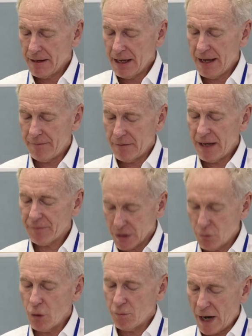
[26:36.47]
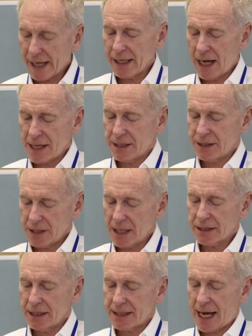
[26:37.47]
if the group recognizes
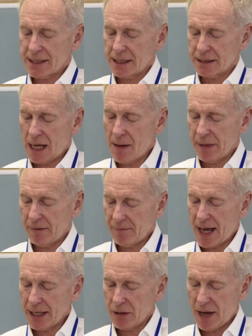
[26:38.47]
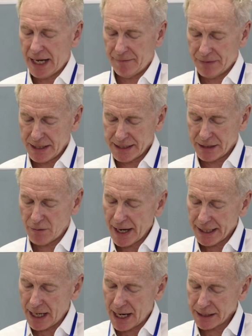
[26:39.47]
justice as its dominant value, and if this is
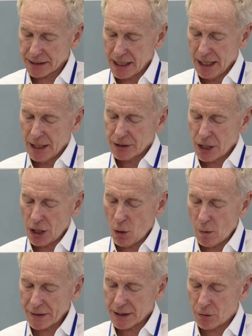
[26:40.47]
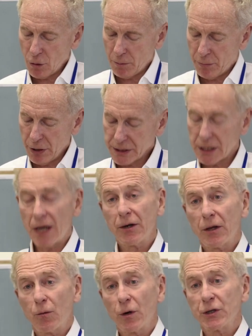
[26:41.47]
recognized, to know what the group puts under
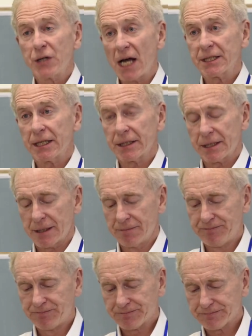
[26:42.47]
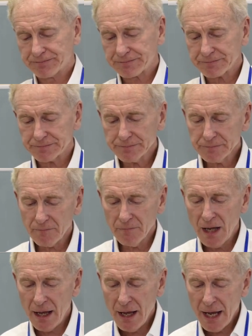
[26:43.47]
the word justice."
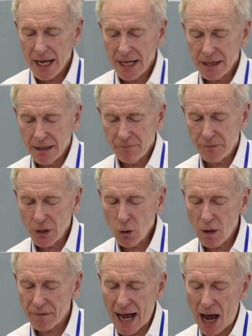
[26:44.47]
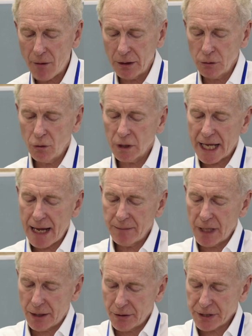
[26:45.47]
In view of how Ellul came
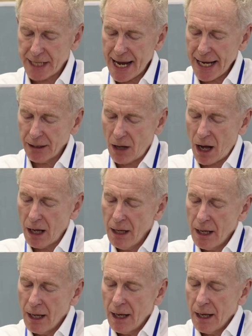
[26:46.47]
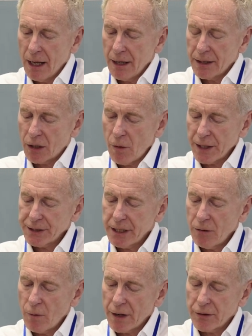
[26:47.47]
to understand law, the
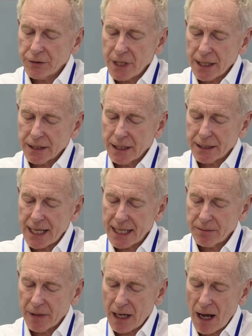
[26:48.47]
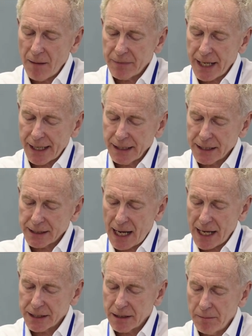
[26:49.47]
question whether justice has become
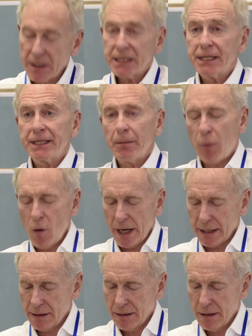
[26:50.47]
technicized misses the point.